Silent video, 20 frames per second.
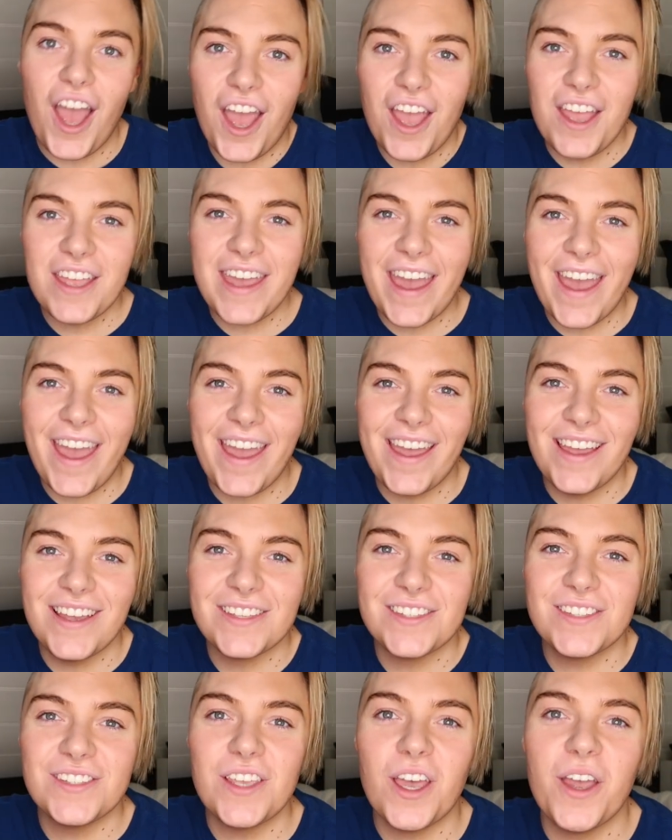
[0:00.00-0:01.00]

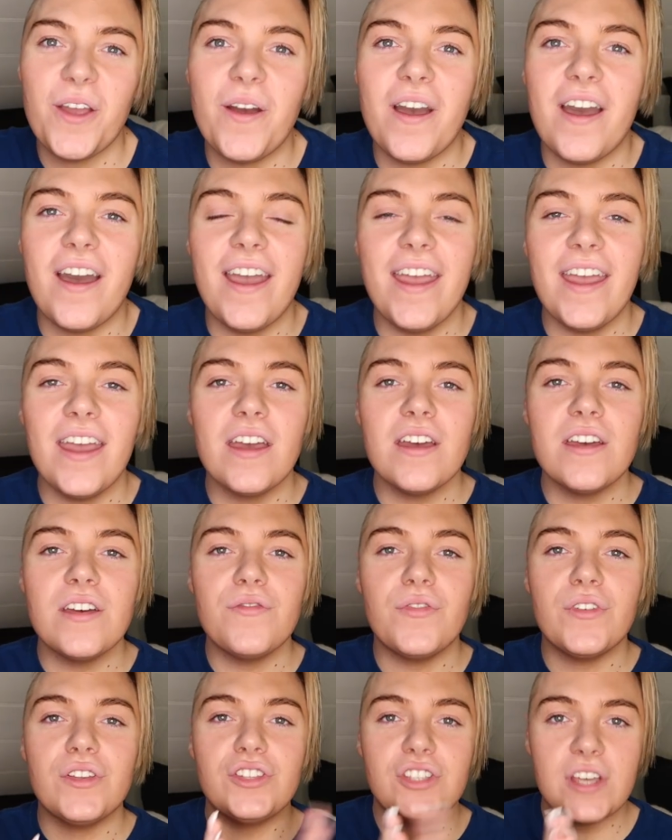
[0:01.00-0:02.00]
Okay, so I
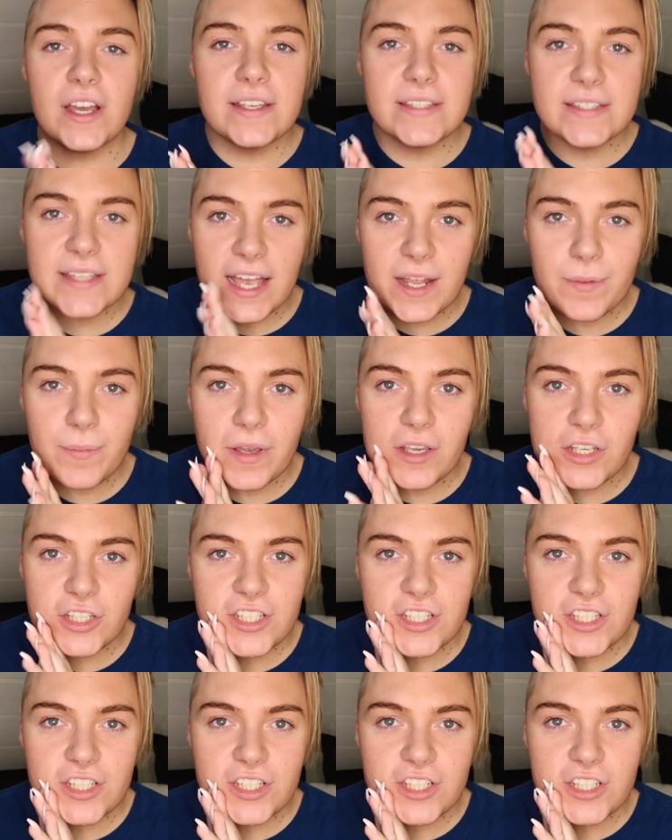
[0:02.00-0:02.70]
have just had my